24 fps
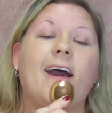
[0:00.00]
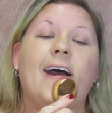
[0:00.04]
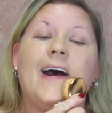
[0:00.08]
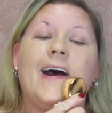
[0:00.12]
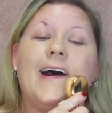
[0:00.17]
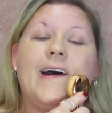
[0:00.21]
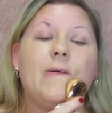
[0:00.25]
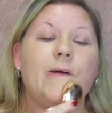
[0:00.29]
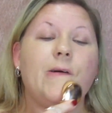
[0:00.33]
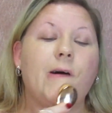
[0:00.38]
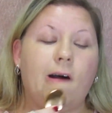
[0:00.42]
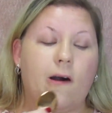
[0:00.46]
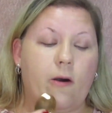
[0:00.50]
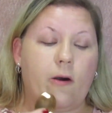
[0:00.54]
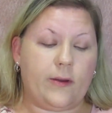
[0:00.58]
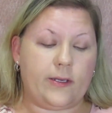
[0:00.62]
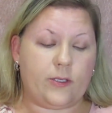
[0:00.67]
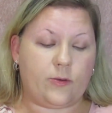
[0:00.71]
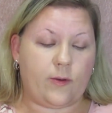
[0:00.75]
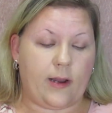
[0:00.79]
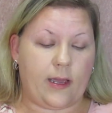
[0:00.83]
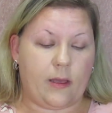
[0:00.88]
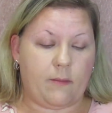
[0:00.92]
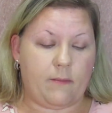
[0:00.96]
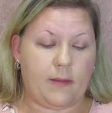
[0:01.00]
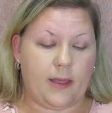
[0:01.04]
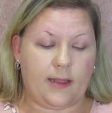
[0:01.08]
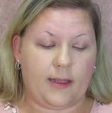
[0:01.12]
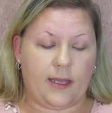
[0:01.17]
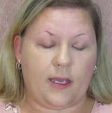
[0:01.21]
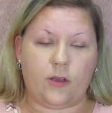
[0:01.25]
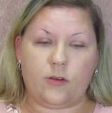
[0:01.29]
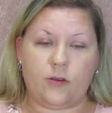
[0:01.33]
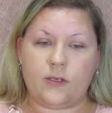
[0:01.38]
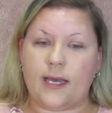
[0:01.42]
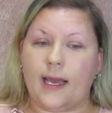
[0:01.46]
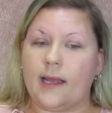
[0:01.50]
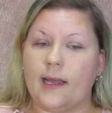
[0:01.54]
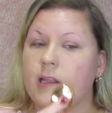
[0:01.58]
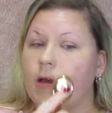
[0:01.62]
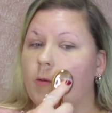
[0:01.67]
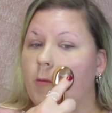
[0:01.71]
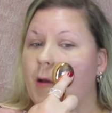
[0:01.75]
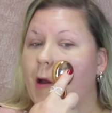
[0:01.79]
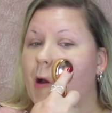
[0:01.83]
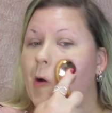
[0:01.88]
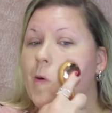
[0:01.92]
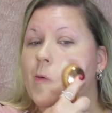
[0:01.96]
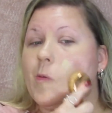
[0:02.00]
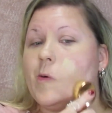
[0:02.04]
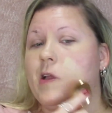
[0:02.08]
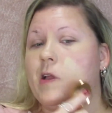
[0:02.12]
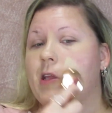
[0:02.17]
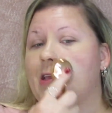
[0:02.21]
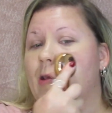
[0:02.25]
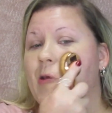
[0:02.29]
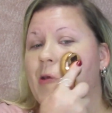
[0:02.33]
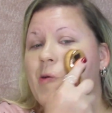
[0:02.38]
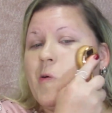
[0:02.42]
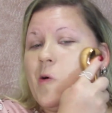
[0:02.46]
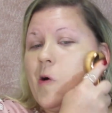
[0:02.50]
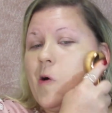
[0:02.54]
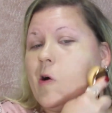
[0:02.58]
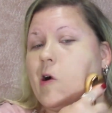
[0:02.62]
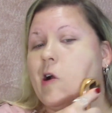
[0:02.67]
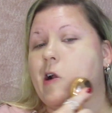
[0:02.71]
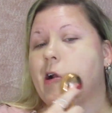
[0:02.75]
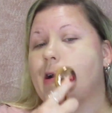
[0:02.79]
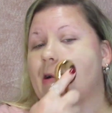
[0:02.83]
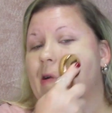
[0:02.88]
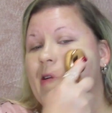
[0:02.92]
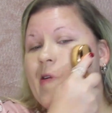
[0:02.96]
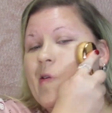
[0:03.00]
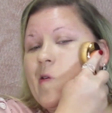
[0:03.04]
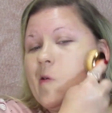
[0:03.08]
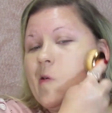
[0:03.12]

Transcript: I will always recommend that you take them out when you are